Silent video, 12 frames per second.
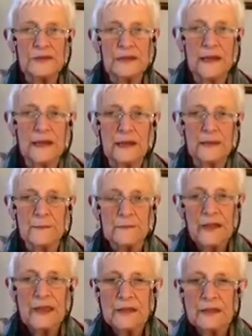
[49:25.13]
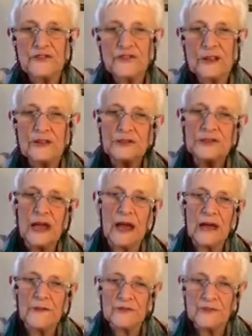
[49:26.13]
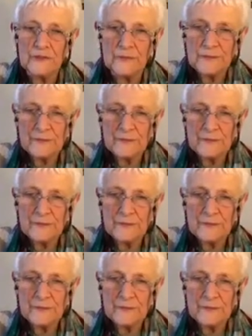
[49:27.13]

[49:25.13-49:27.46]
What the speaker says: that she looked after him.